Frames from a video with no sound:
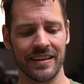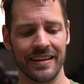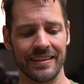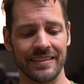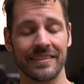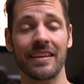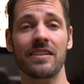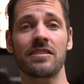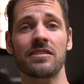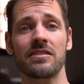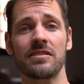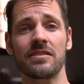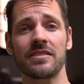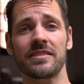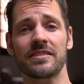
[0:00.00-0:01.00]
And
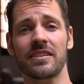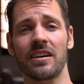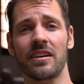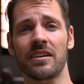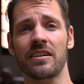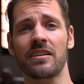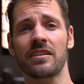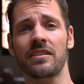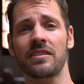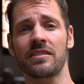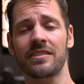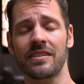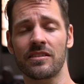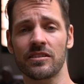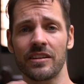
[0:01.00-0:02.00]
there
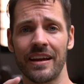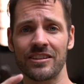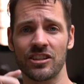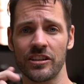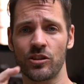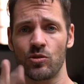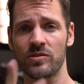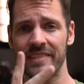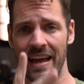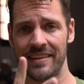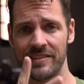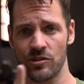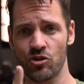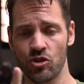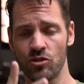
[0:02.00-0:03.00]
are actually two
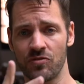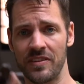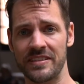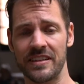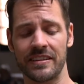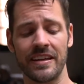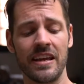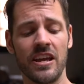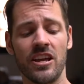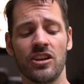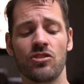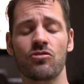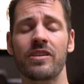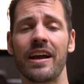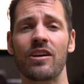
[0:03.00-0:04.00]
sites you should visit.
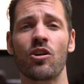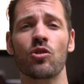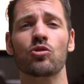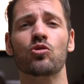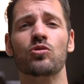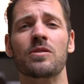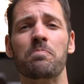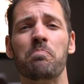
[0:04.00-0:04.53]
You can go to the